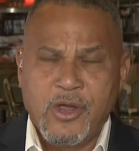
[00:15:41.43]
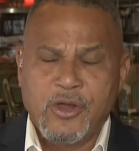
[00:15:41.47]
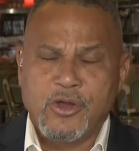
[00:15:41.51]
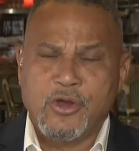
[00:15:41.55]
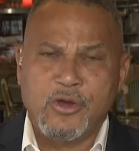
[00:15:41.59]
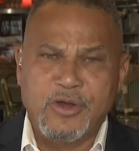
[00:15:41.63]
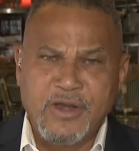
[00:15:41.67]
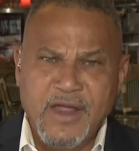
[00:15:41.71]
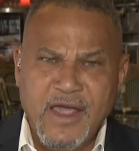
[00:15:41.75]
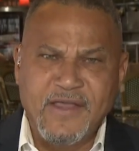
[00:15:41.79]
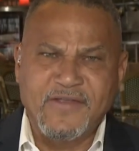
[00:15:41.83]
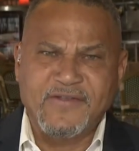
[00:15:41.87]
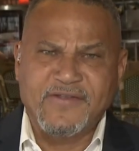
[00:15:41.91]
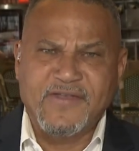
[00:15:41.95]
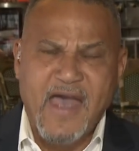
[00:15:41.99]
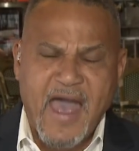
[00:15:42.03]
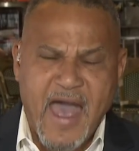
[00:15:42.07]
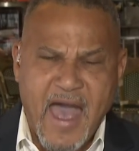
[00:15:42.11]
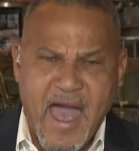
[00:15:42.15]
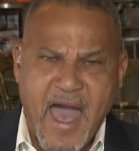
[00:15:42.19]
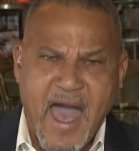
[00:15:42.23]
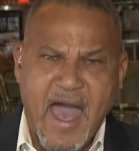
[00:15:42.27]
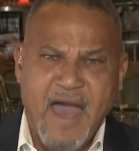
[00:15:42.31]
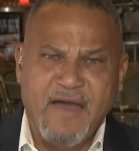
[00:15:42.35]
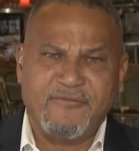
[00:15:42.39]
You need to
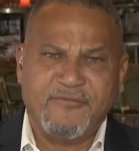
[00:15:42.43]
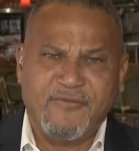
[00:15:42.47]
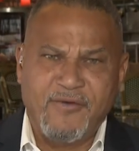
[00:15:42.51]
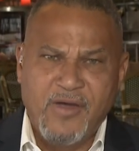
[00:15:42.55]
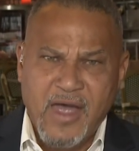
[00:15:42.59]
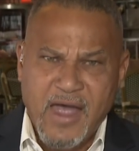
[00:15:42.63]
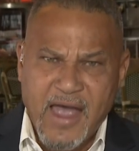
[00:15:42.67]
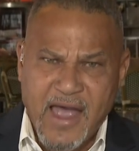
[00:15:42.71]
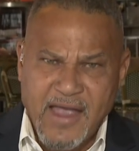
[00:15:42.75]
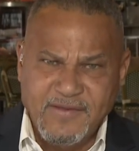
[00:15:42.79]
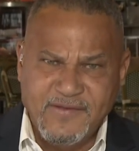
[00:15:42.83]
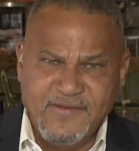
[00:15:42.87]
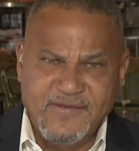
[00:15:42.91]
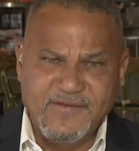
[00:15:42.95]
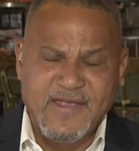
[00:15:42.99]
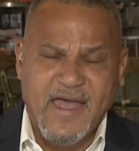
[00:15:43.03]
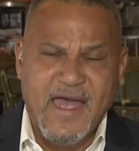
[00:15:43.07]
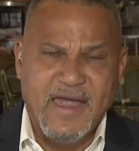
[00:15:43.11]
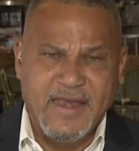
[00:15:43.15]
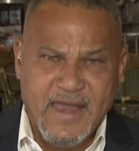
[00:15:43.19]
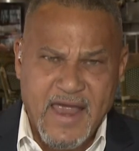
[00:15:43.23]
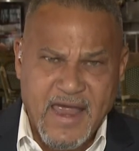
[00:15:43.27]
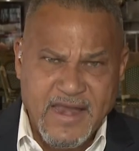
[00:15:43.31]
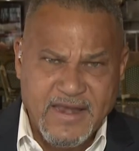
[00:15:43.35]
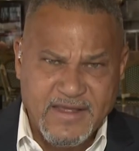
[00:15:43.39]
have and
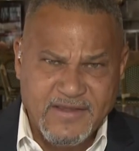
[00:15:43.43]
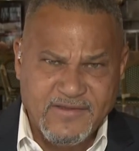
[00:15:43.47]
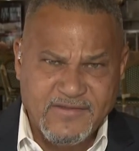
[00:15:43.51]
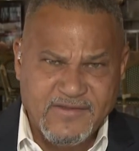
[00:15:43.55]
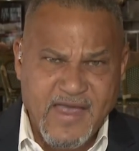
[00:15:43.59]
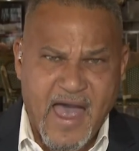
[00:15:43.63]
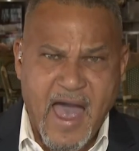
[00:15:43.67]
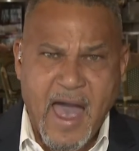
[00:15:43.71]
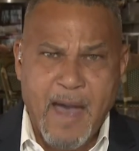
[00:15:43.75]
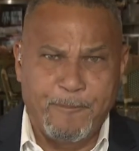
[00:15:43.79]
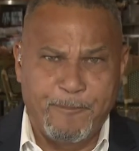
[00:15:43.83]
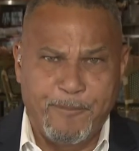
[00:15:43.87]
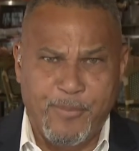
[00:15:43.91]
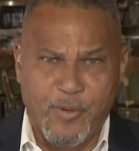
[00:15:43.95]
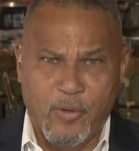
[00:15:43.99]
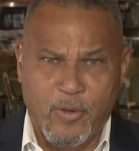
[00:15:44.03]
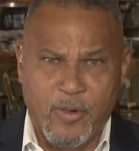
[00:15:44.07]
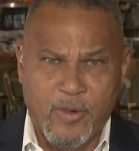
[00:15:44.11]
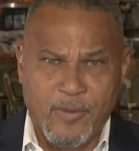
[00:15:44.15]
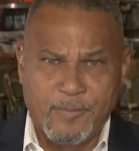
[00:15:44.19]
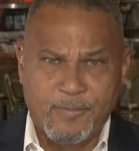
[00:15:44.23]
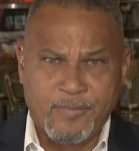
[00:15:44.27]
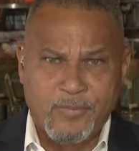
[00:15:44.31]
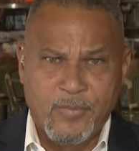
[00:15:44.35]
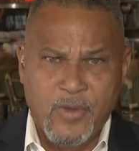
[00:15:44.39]
set an example.